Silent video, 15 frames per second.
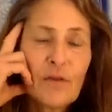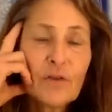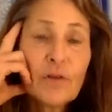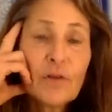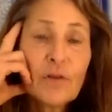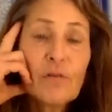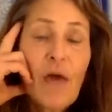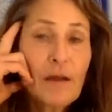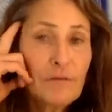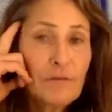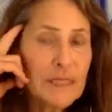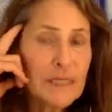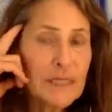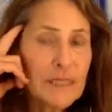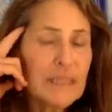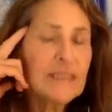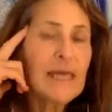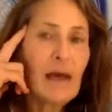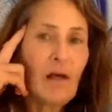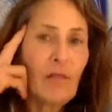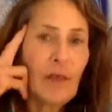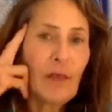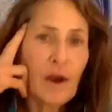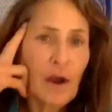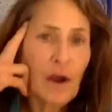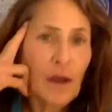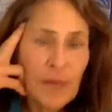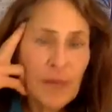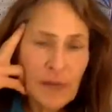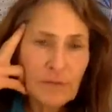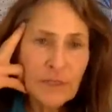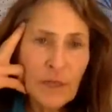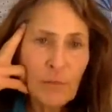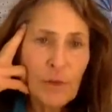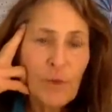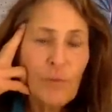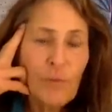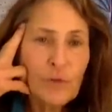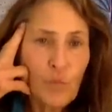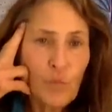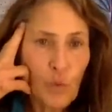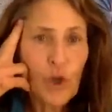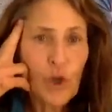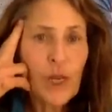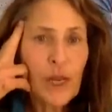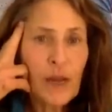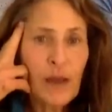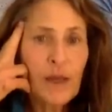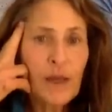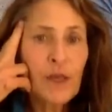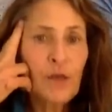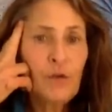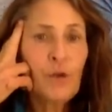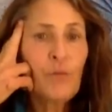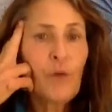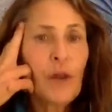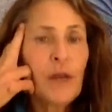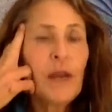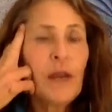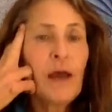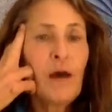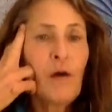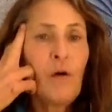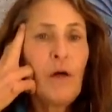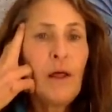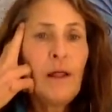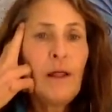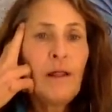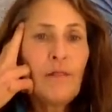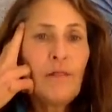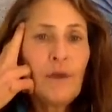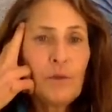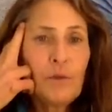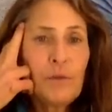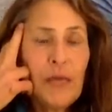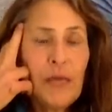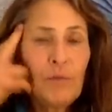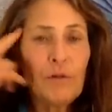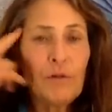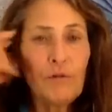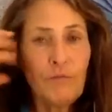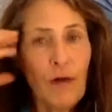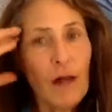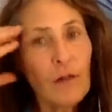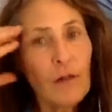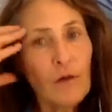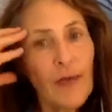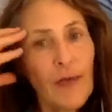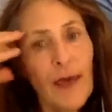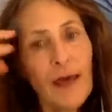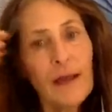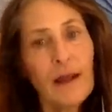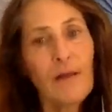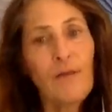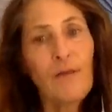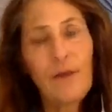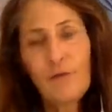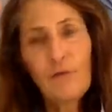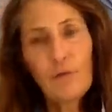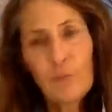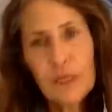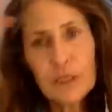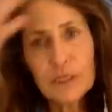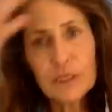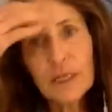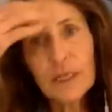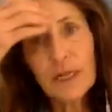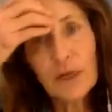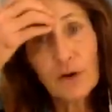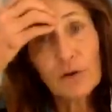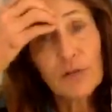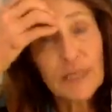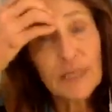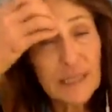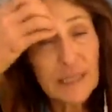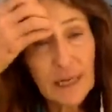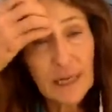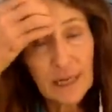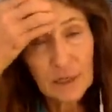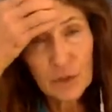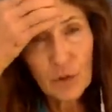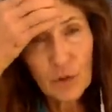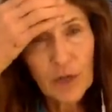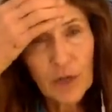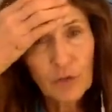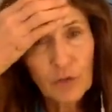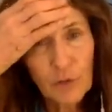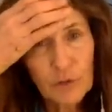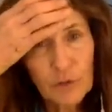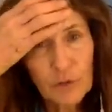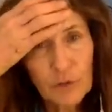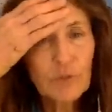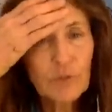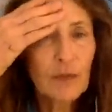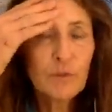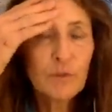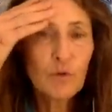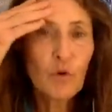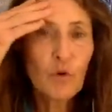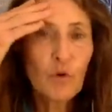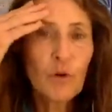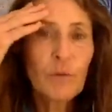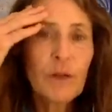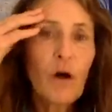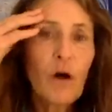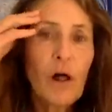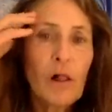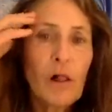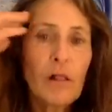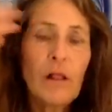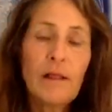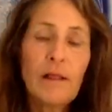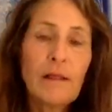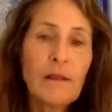there's a lot of detail there. I mean, if somebody was working on a unit right now, they would be able to follow that. I think for me, just sitting here listening and trying to absorb it all,